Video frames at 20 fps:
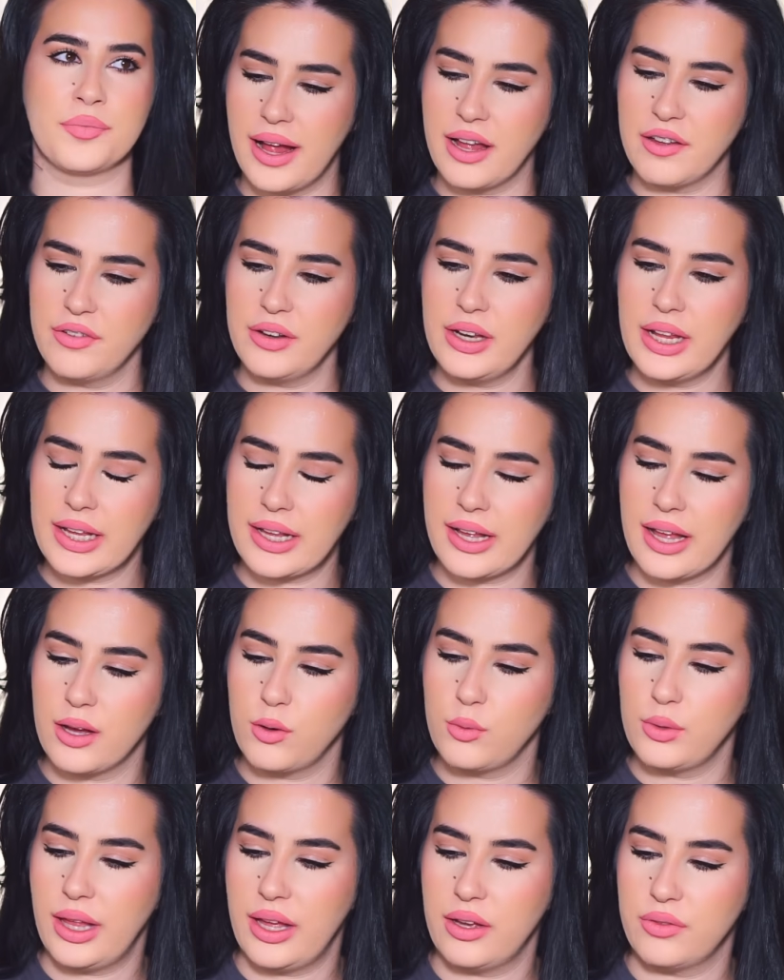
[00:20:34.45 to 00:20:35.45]
I feel like I
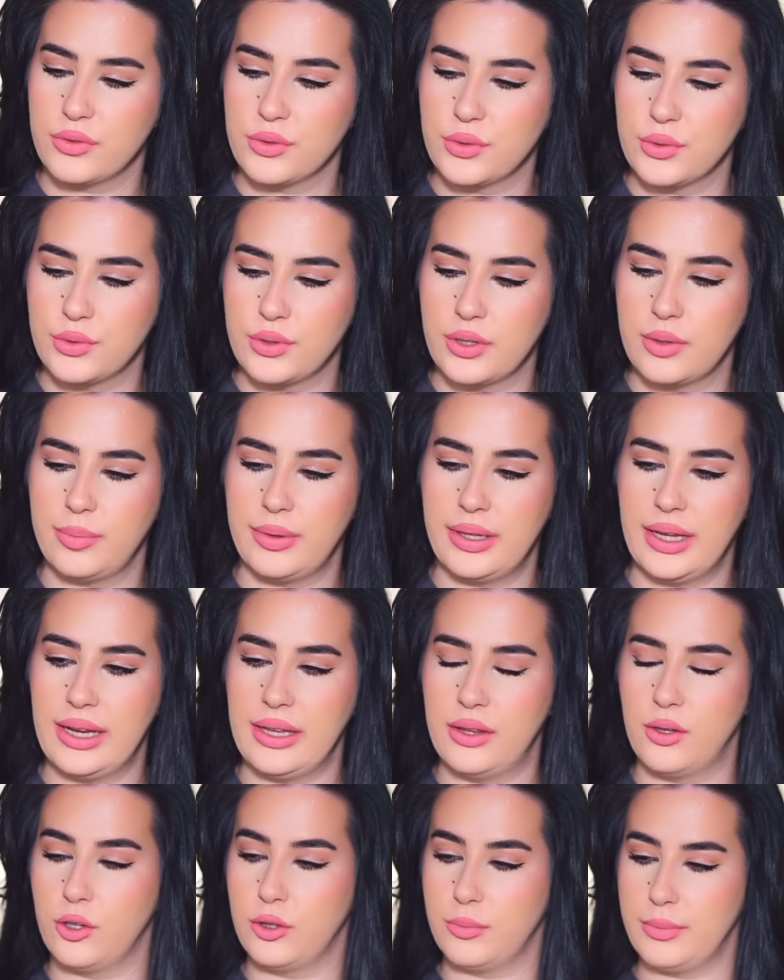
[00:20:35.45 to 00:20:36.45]
will have to apply
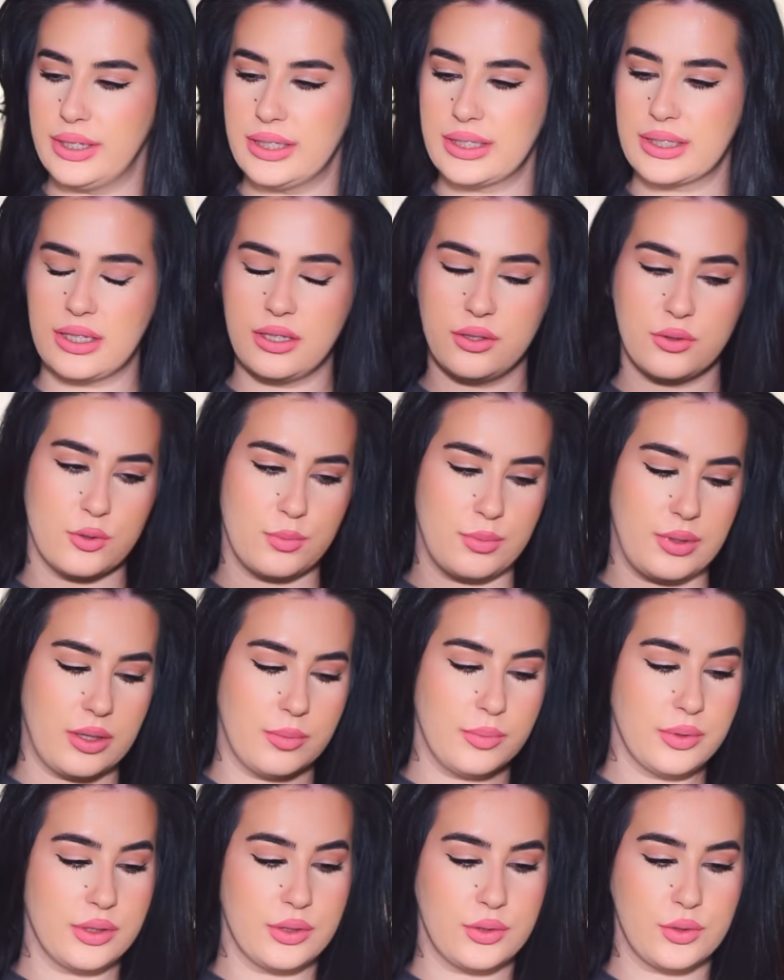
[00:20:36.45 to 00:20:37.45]
it on my skin to be
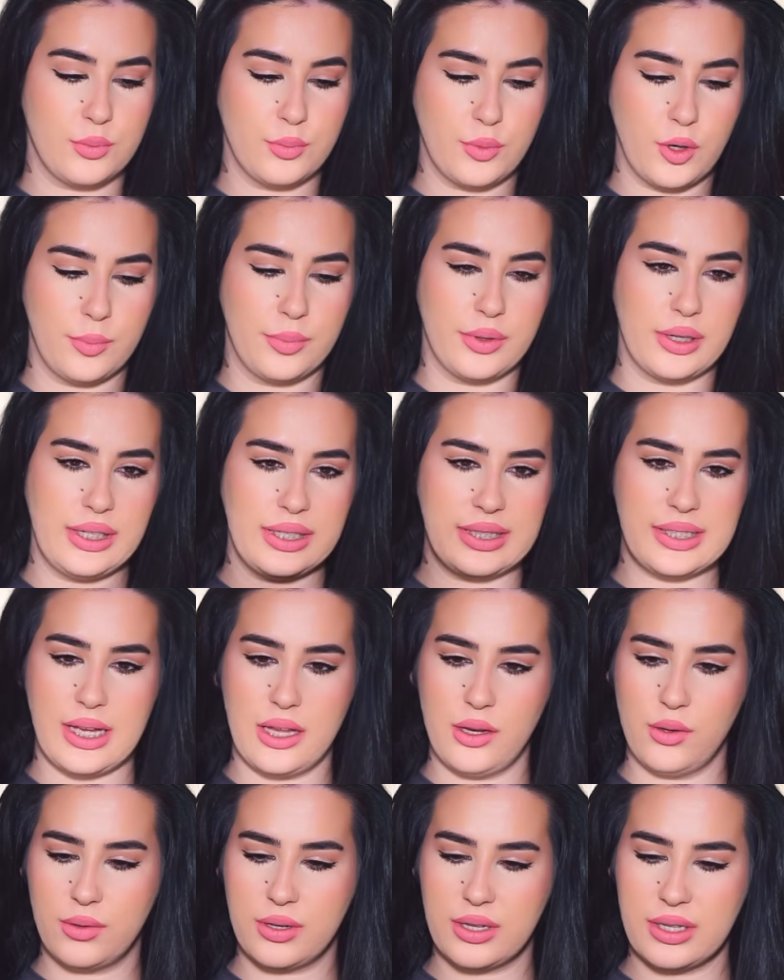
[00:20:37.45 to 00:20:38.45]
able to properly
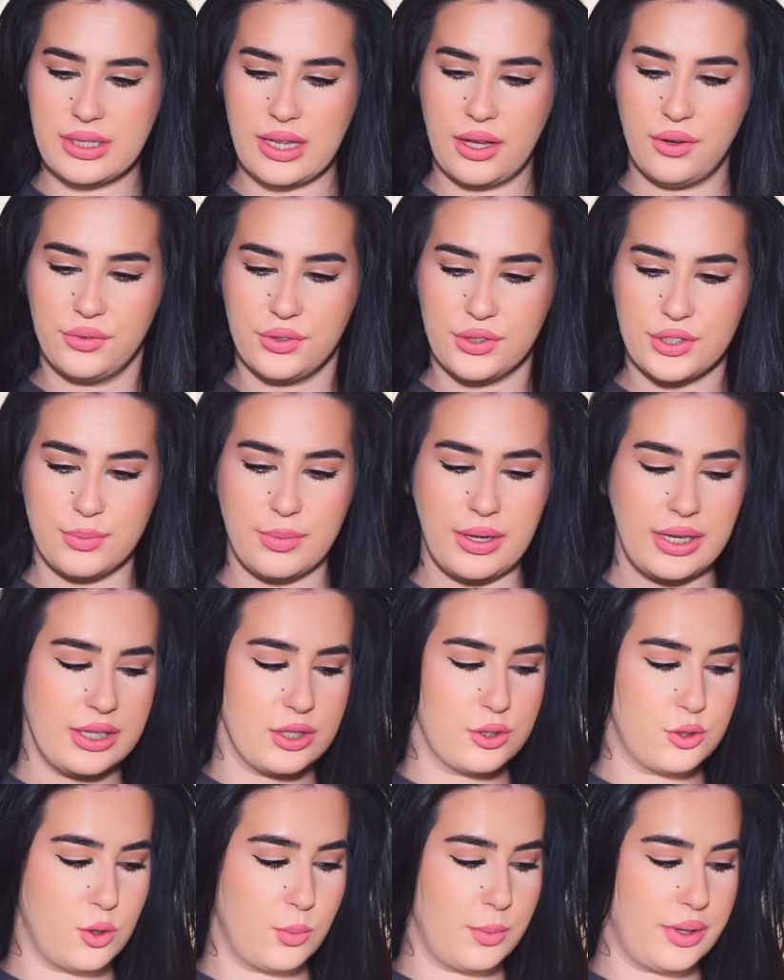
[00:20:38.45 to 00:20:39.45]
tell you, because after smelling
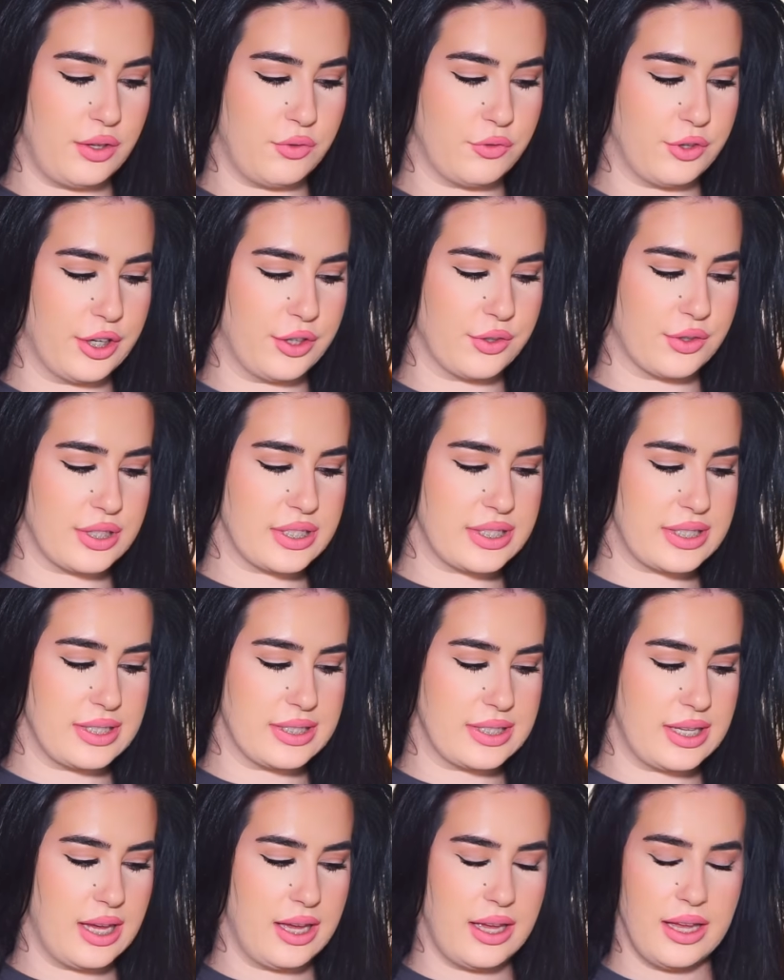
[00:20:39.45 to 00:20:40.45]
so many
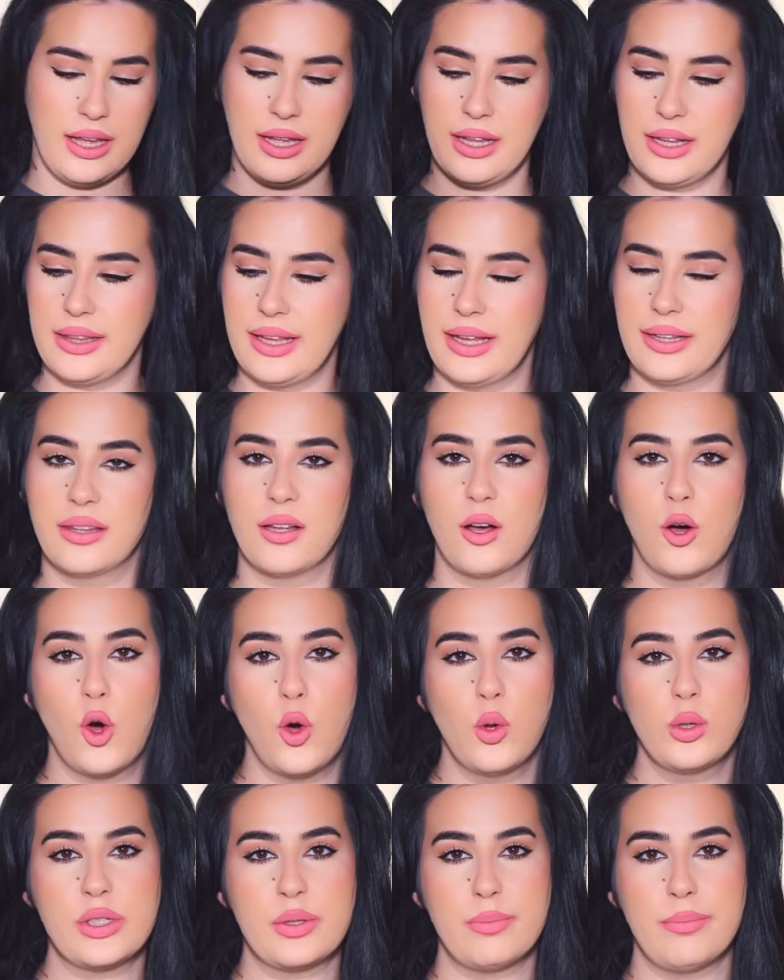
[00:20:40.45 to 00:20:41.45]
fragrances that
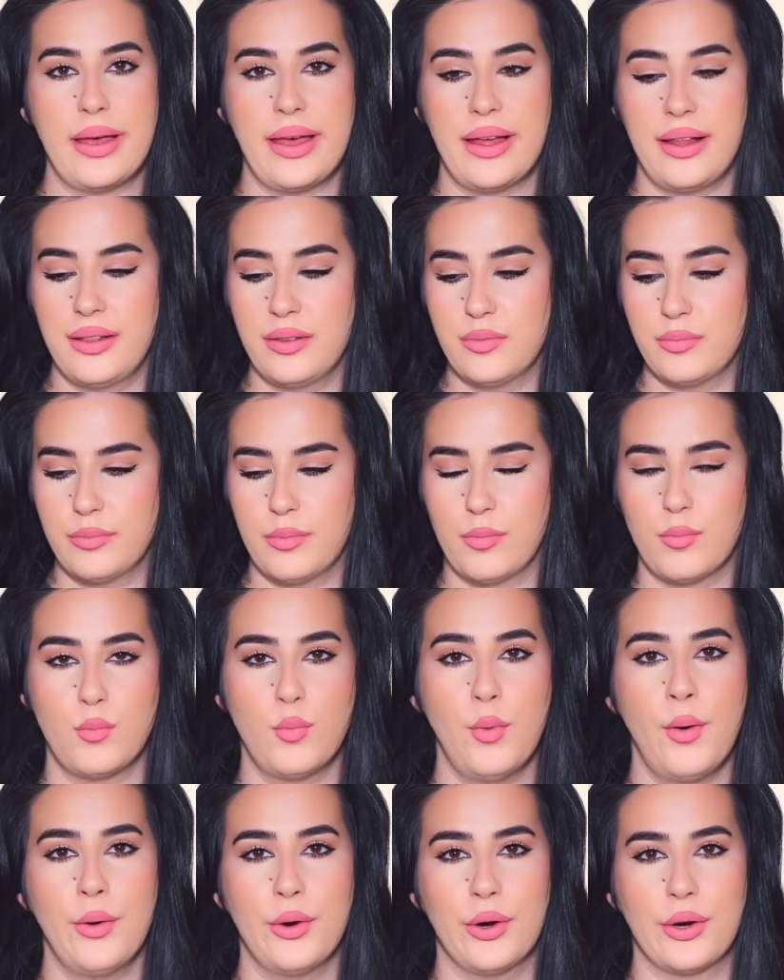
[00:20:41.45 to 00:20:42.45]
all smell
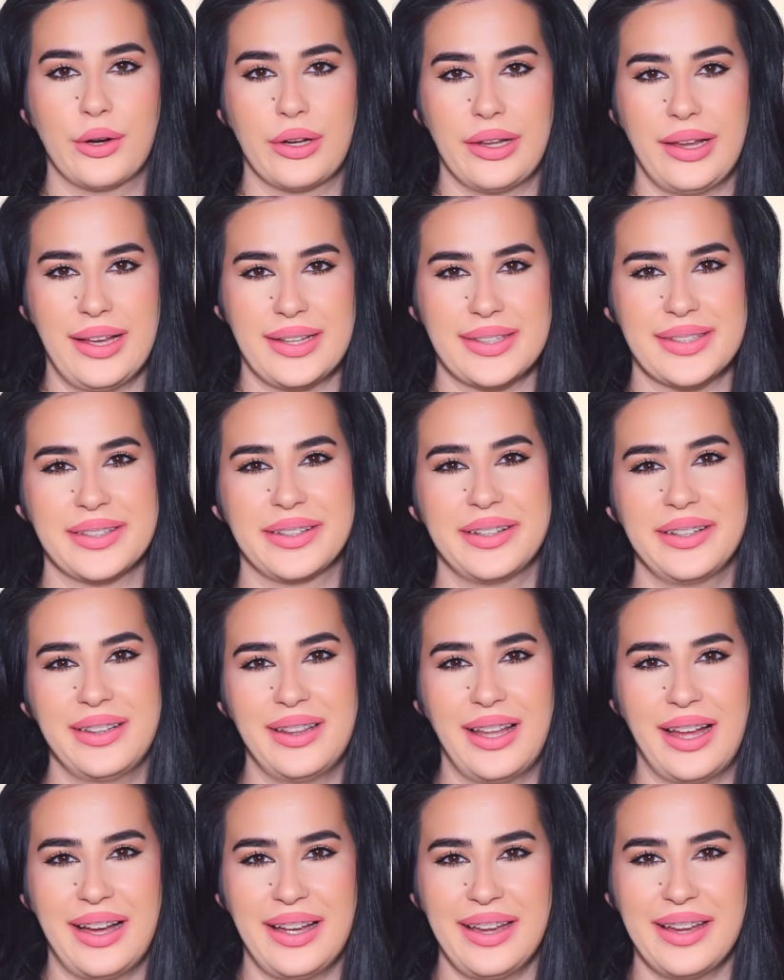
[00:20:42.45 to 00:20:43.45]
more or less
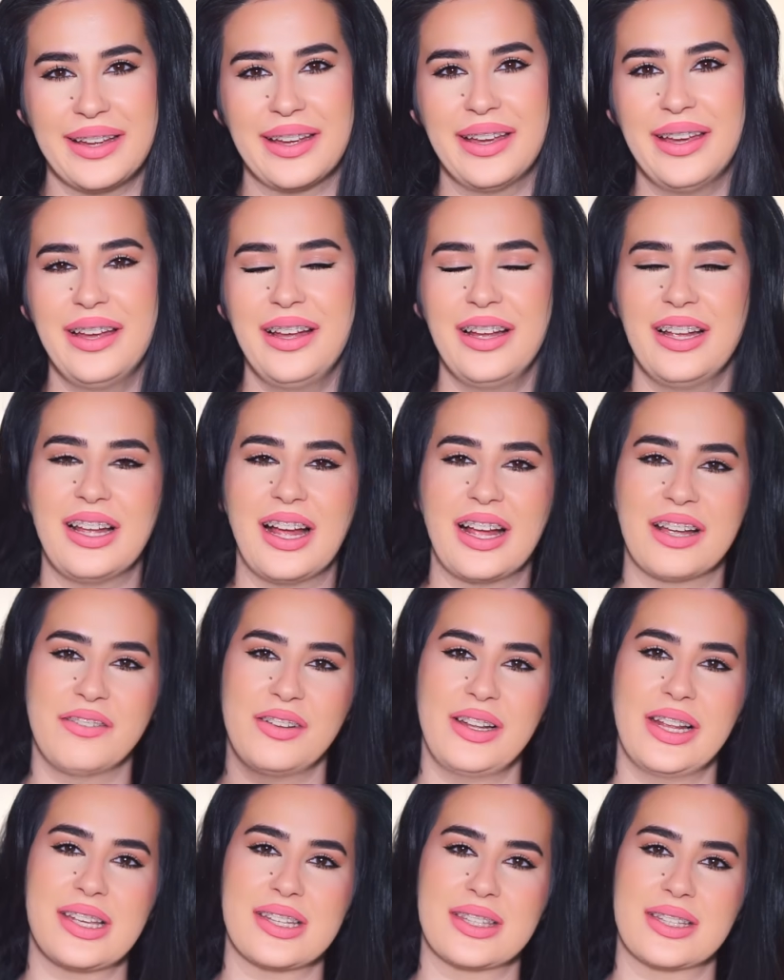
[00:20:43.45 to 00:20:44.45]
alike, I
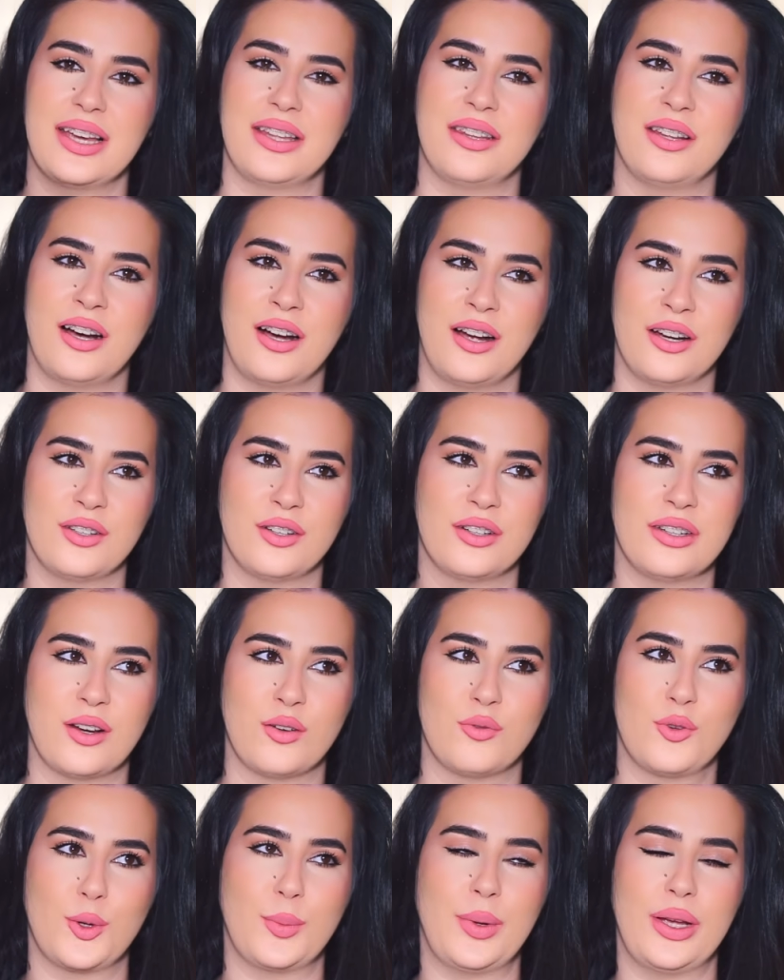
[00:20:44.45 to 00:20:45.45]
feel like it's kind of harder now
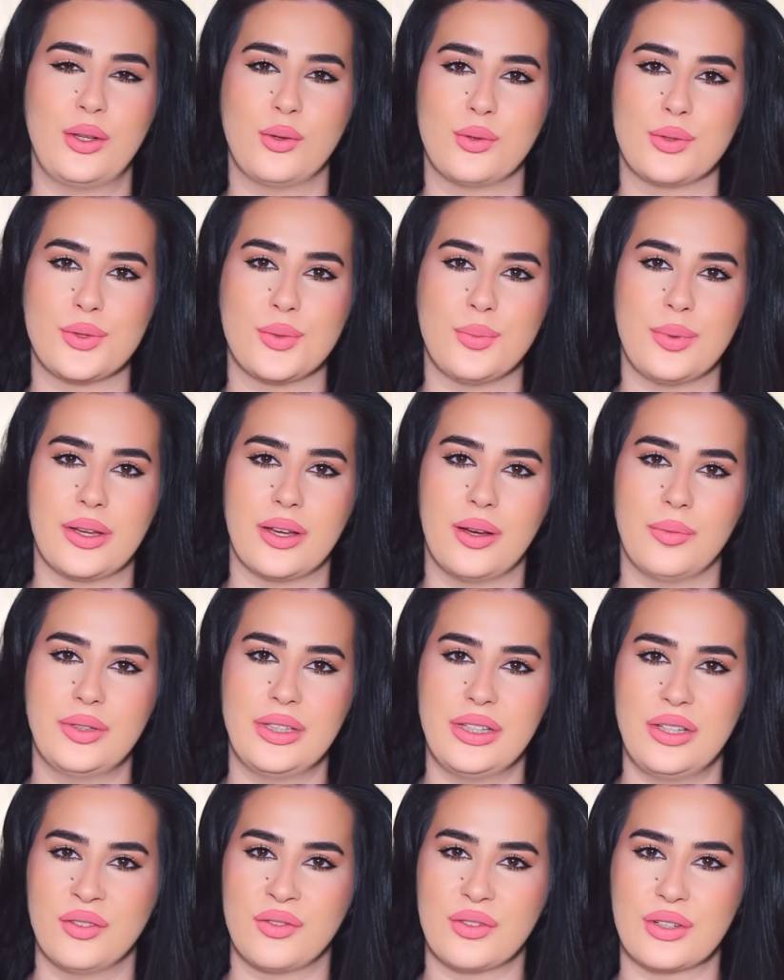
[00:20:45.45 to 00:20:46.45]
for my nose to pick up the
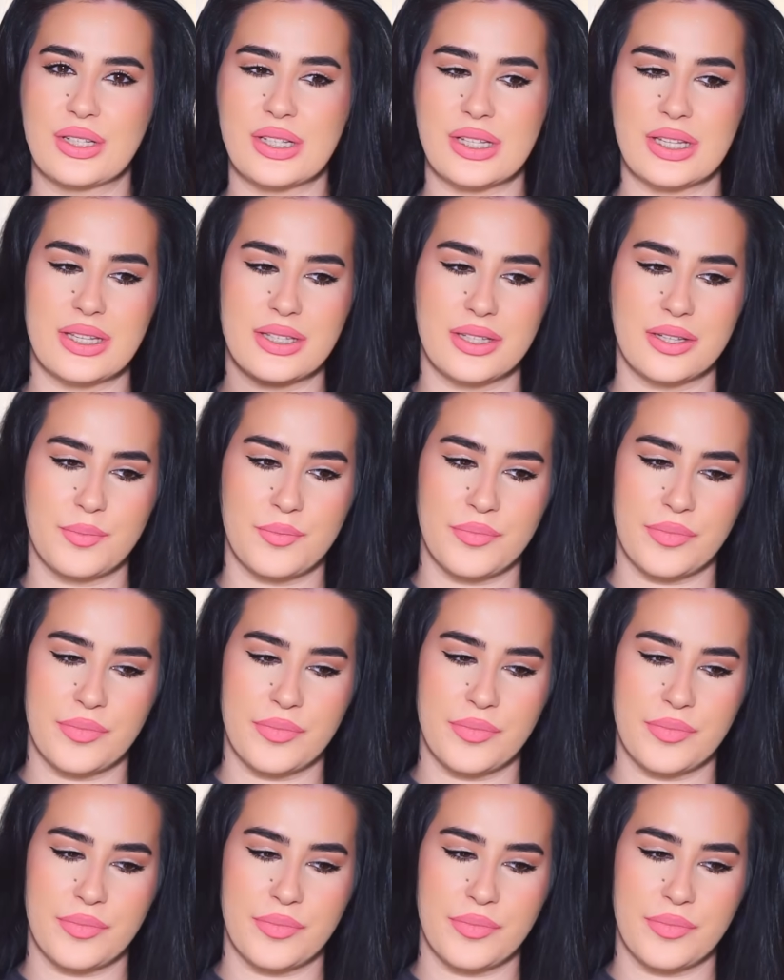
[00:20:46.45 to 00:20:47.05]
differences.